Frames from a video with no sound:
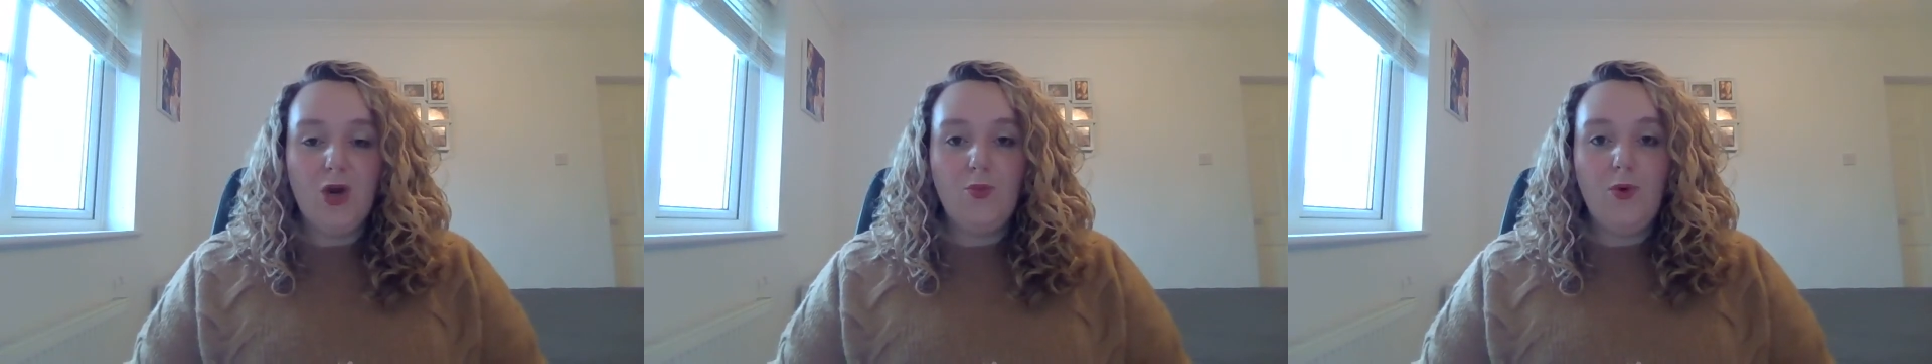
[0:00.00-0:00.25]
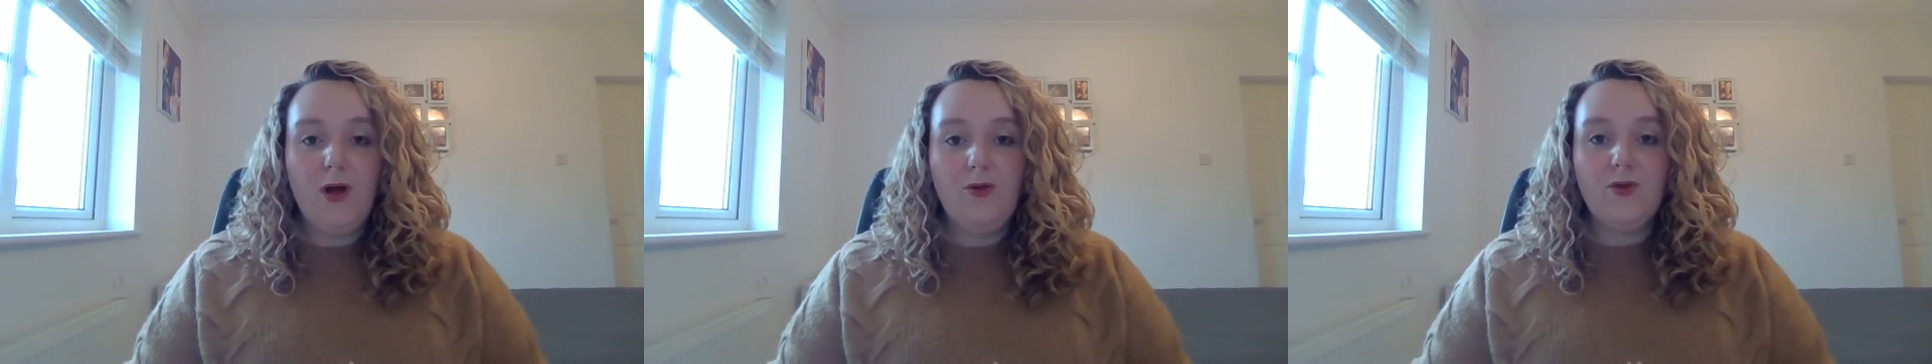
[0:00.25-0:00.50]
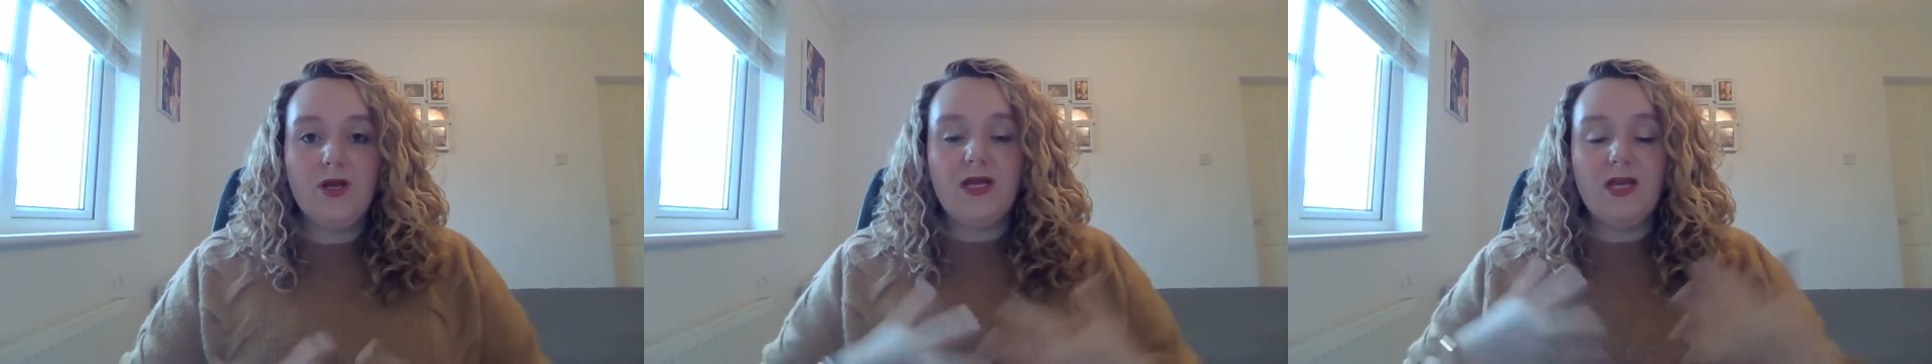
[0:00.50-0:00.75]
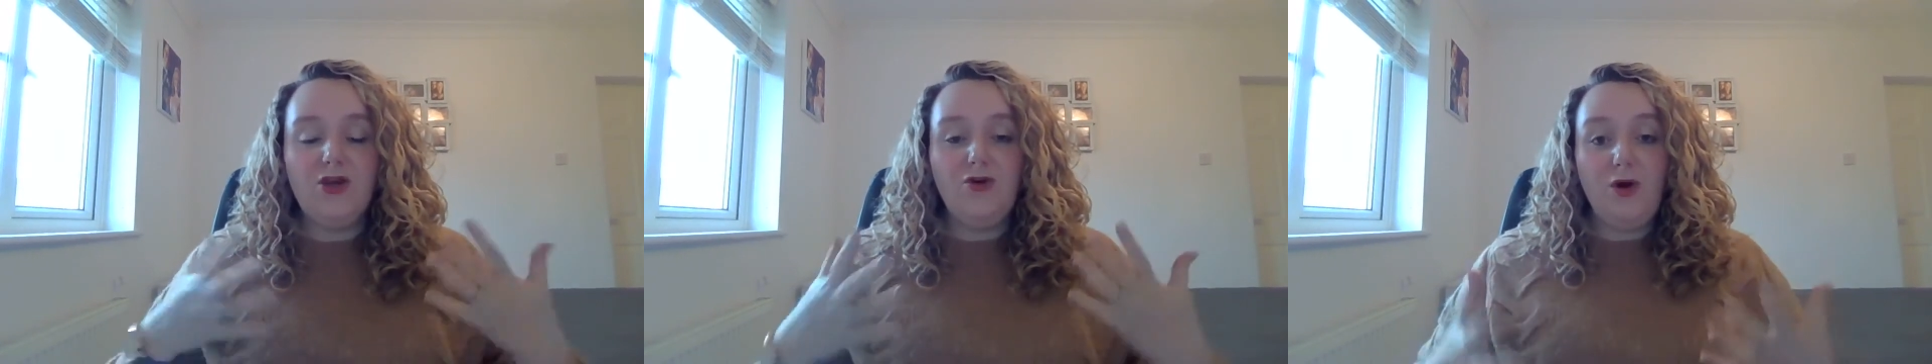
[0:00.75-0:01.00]
Well,
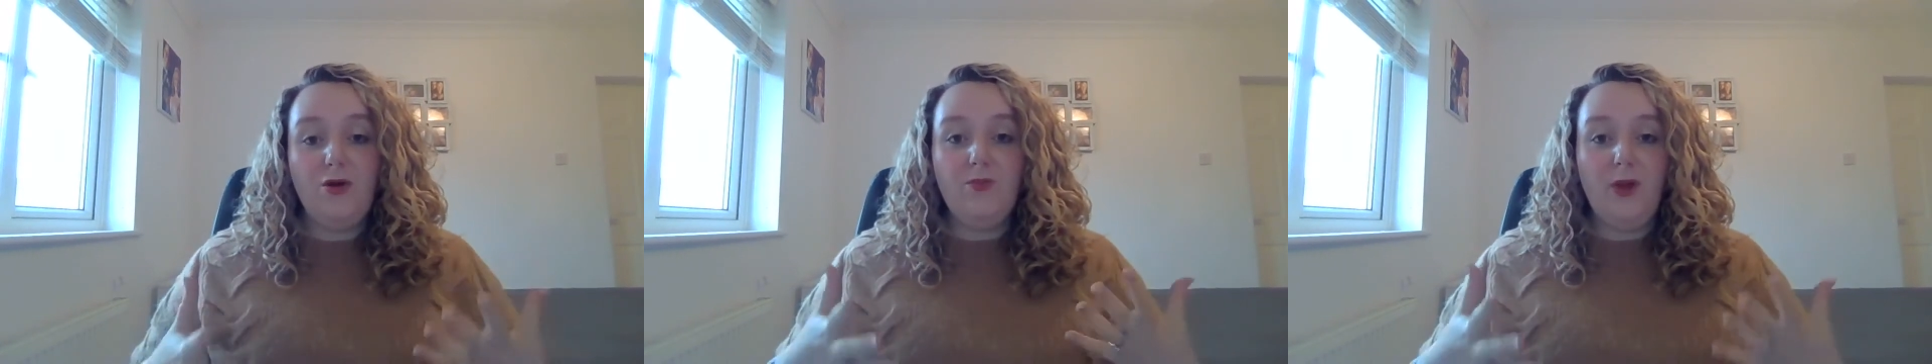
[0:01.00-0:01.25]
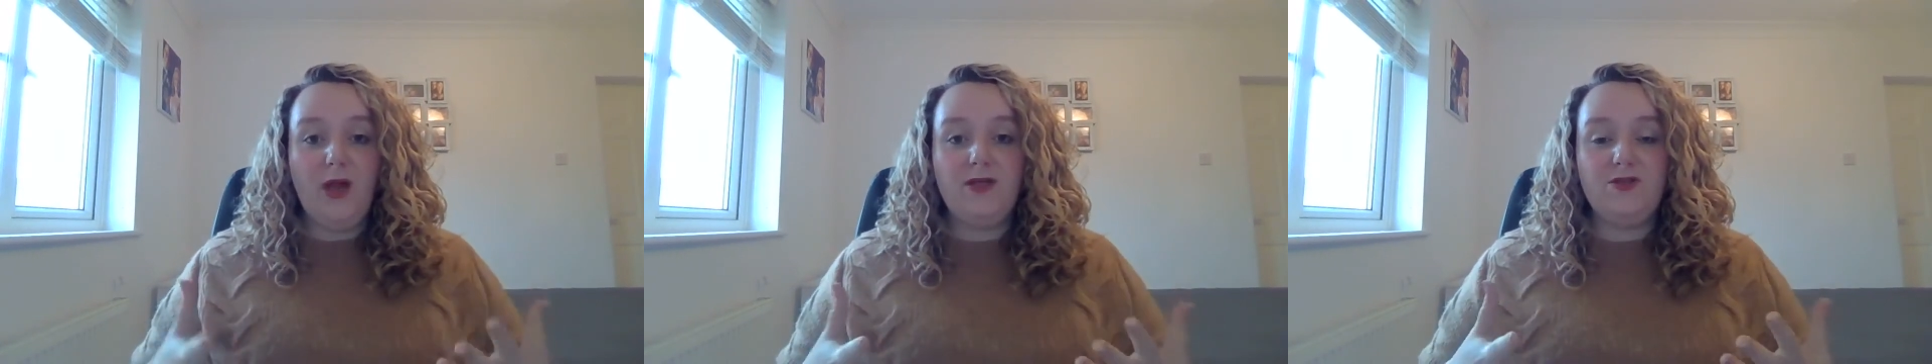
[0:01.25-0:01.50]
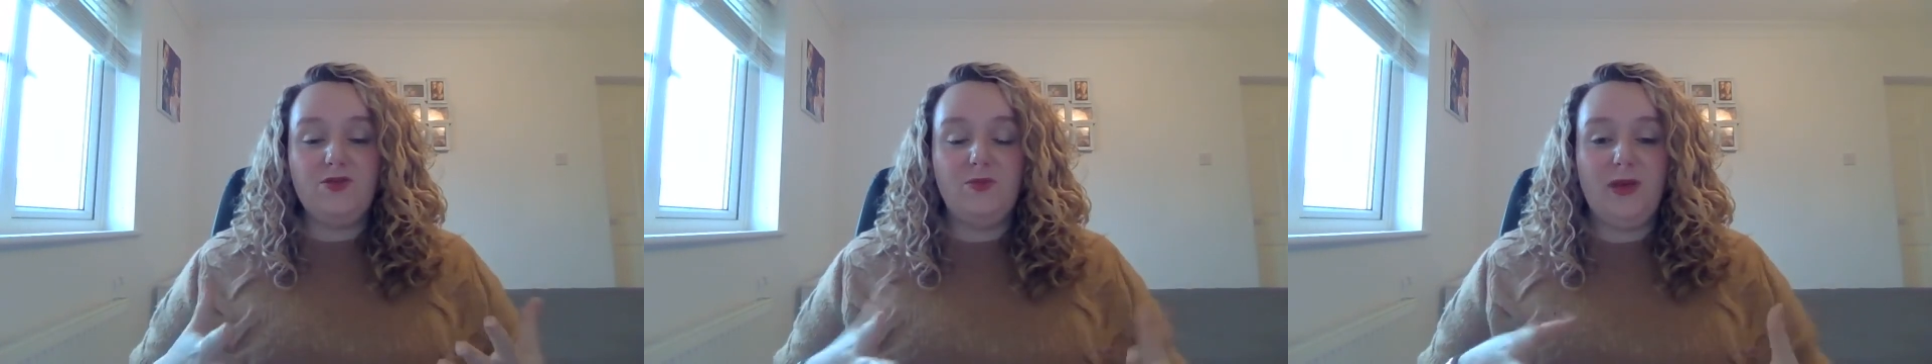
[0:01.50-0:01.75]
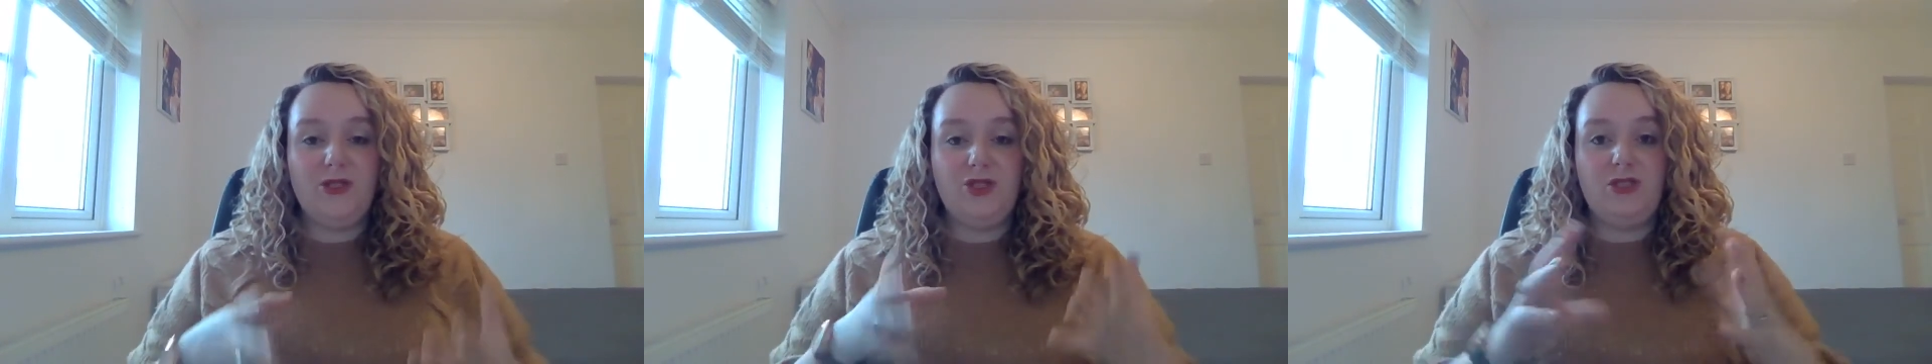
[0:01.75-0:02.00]
your own personal
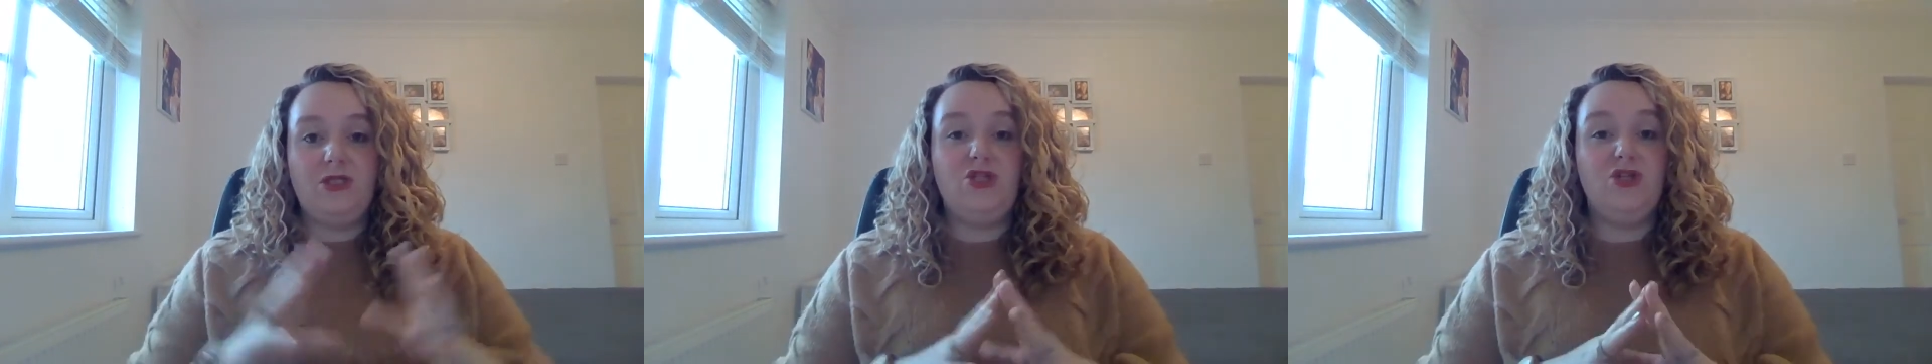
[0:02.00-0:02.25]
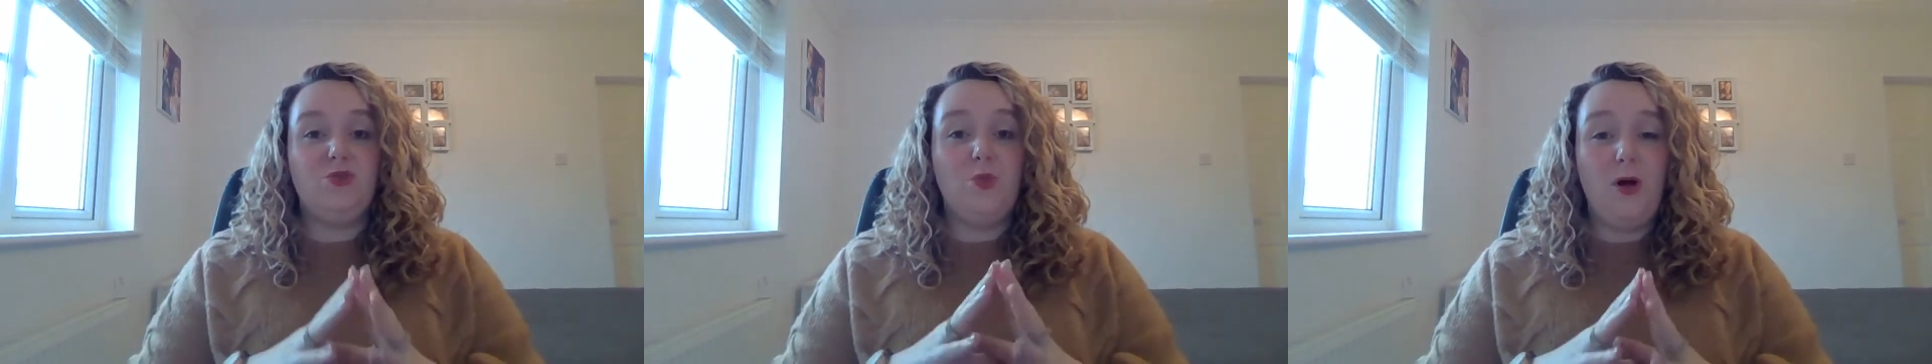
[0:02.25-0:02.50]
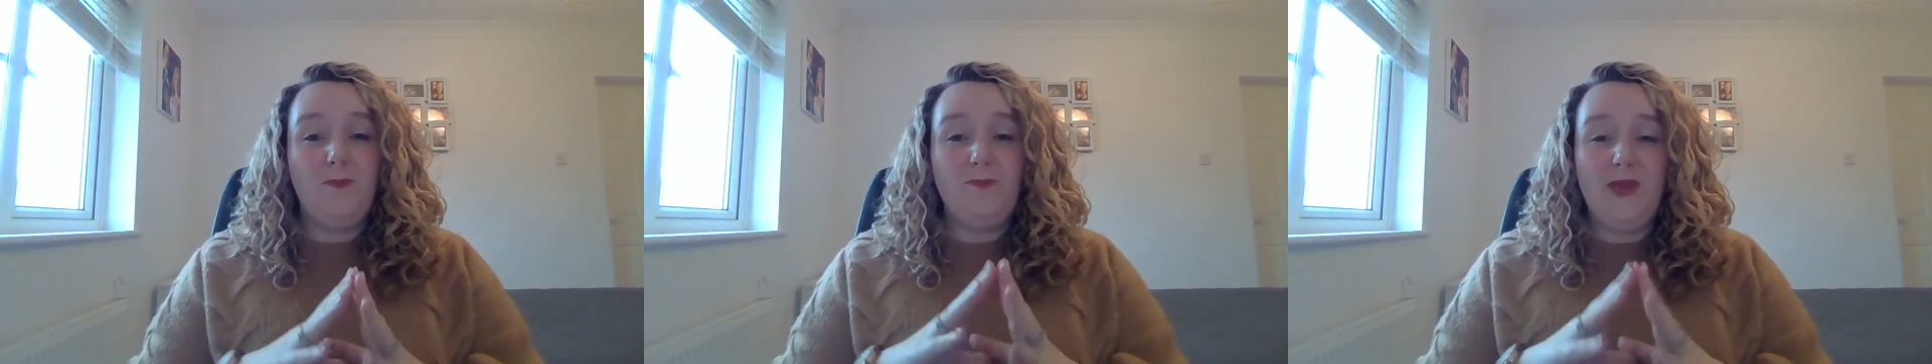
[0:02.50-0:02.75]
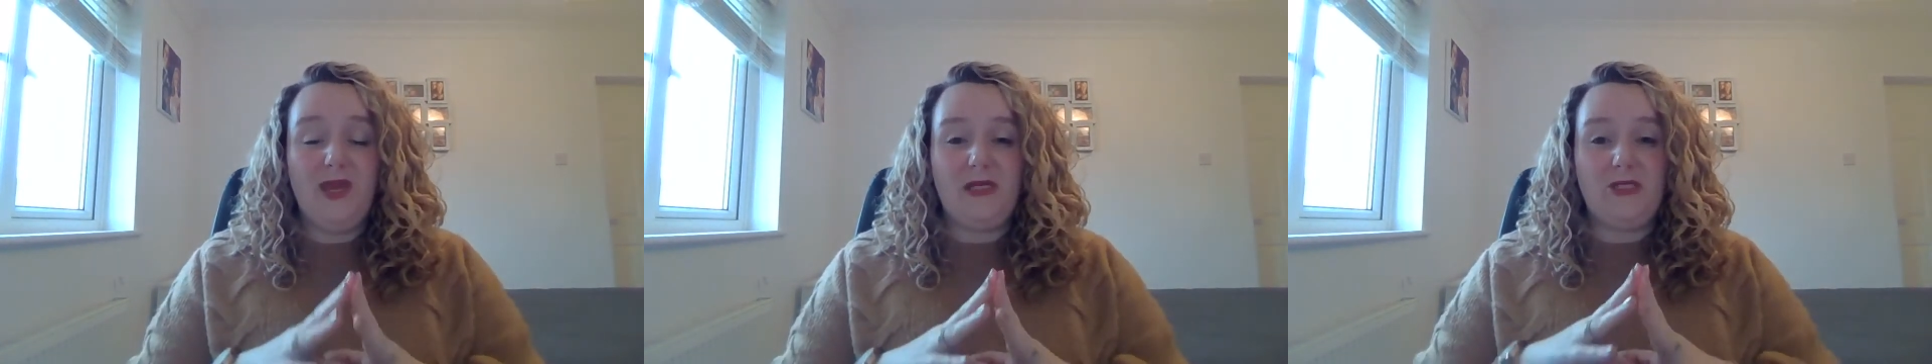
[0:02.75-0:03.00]
pension is just one
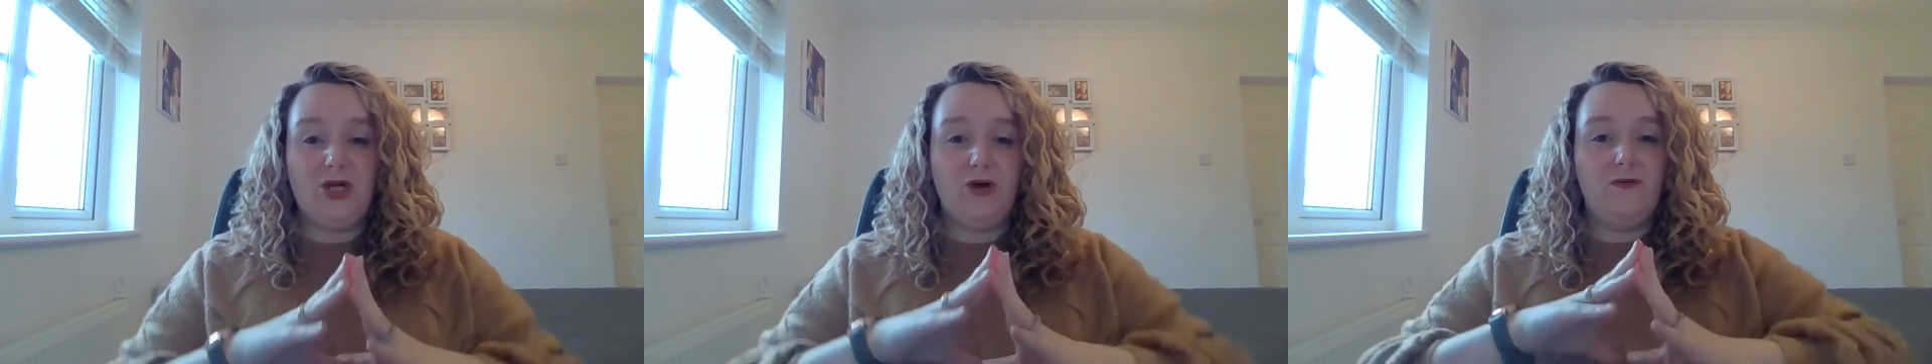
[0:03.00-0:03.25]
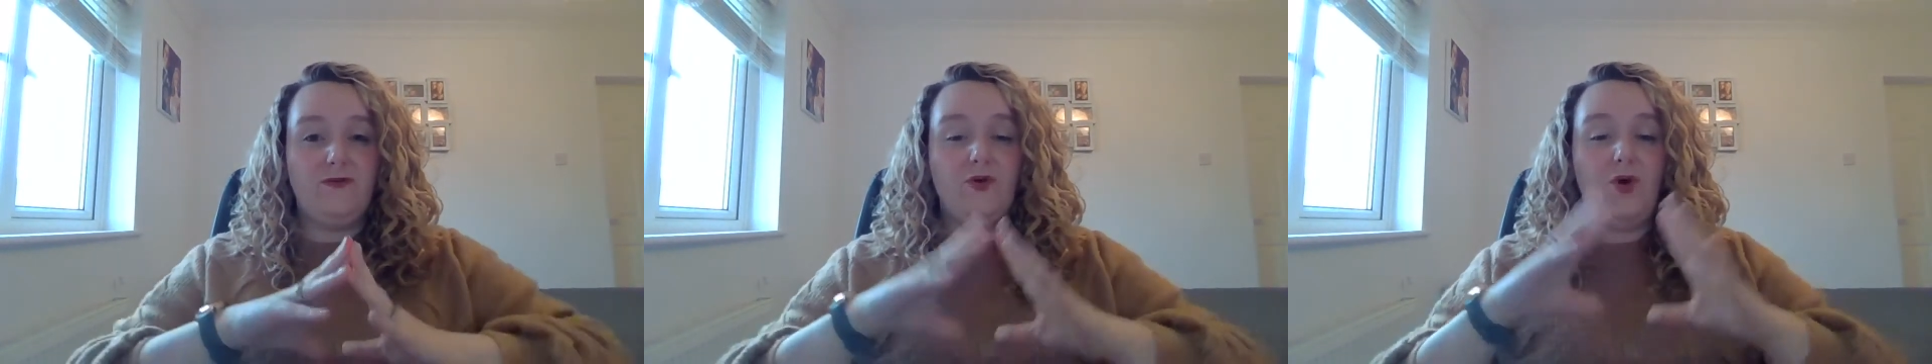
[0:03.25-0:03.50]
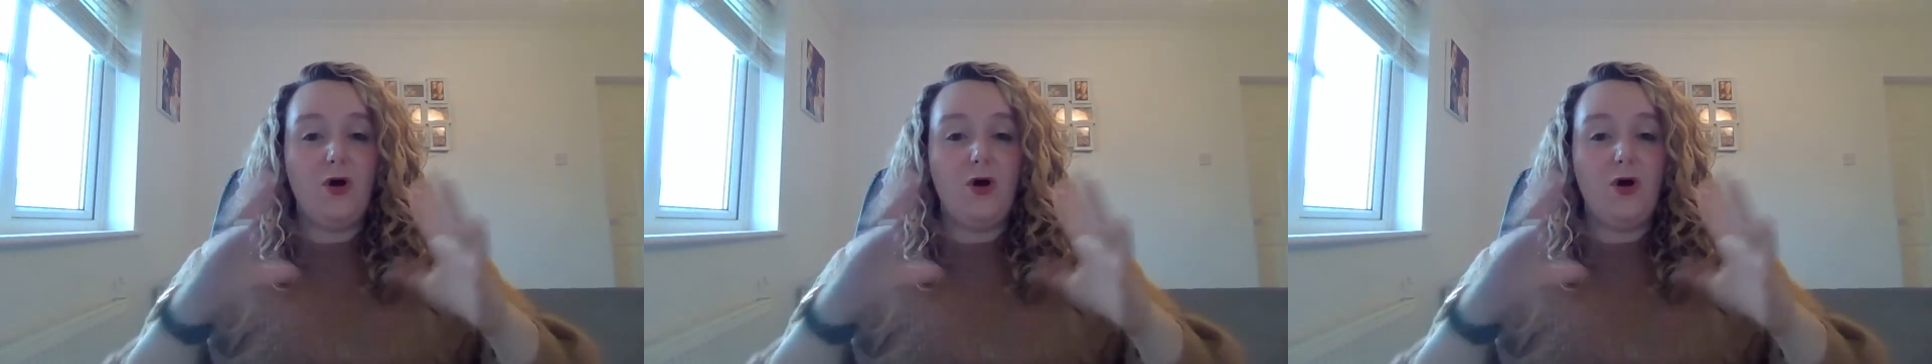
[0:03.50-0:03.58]
picture of your